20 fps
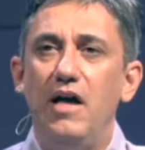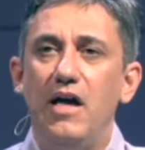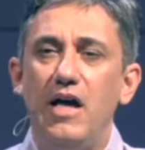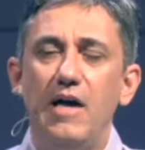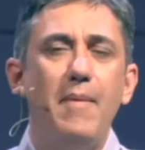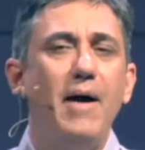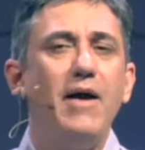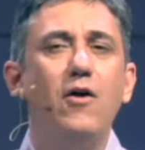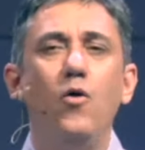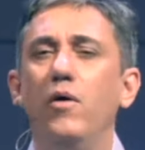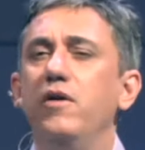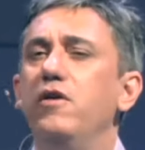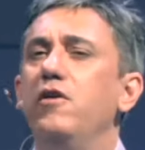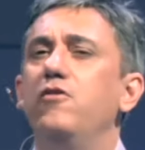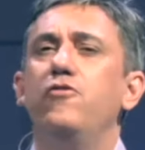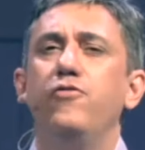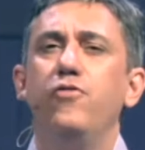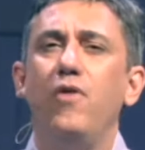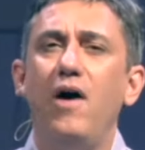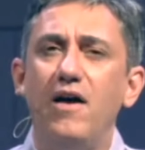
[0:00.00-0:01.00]
Am I going to
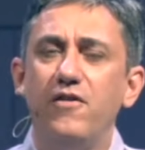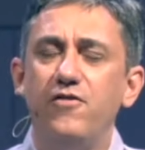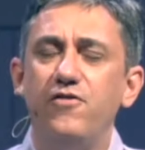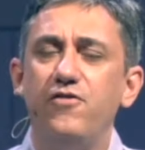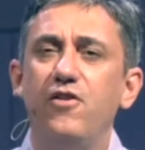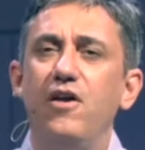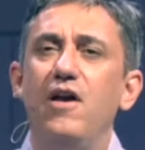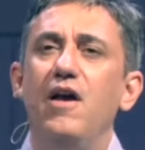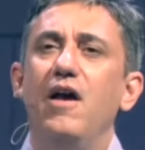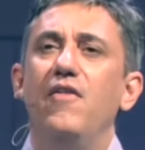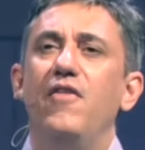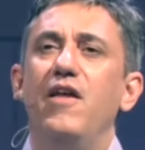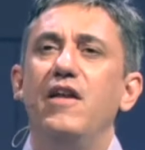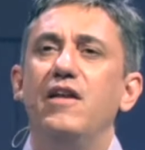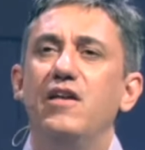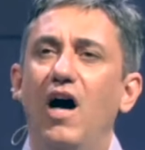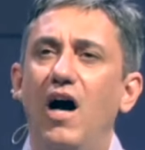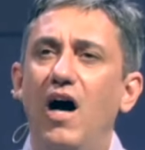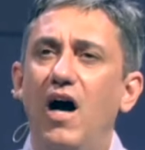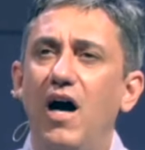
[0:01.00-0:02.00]
trust
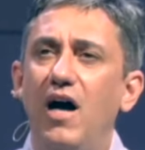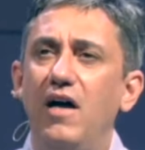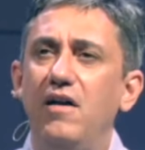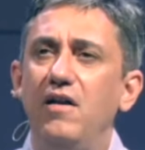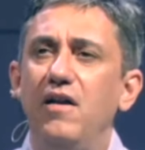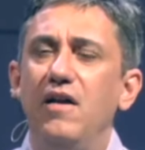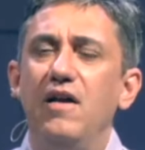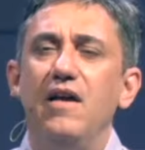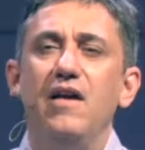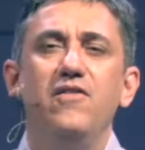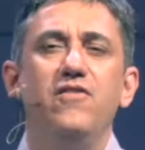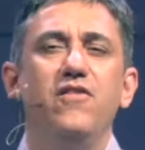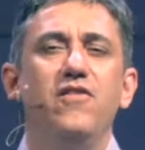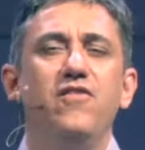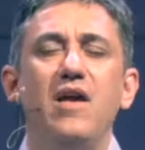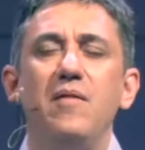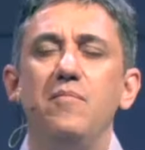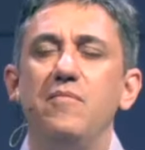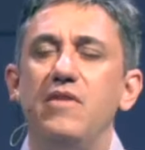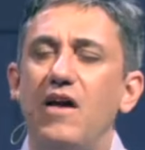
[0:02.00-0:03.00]
that God is the
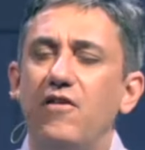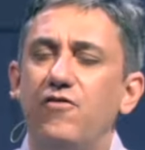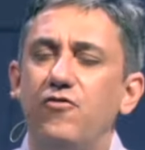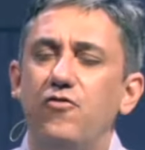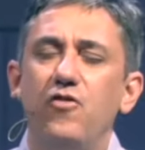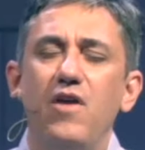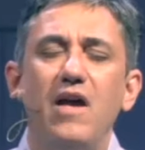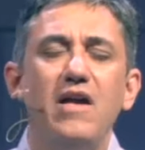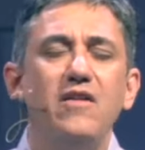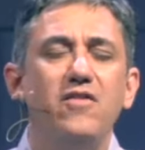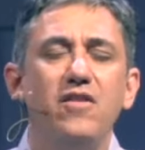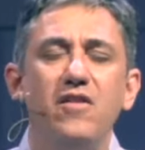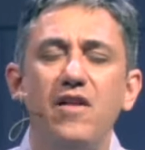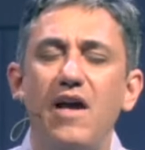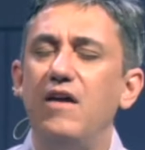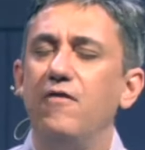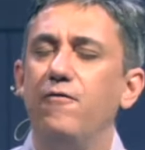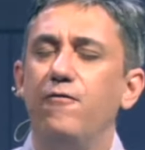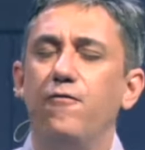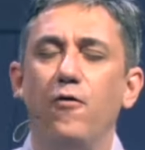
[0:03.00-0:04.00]
same yesterday,
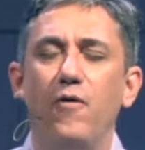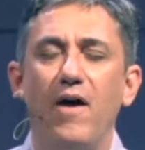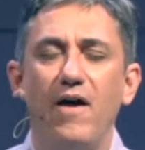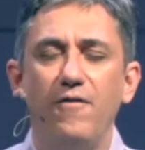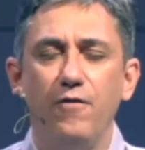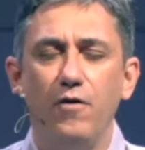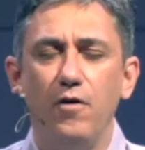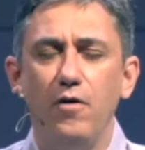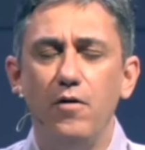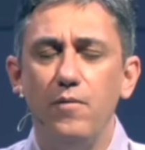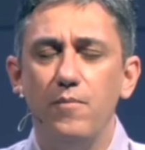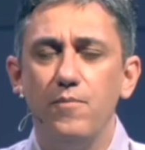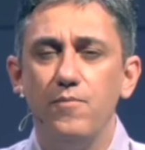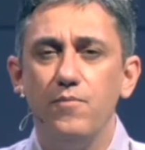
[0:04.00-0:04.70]
today, and forever?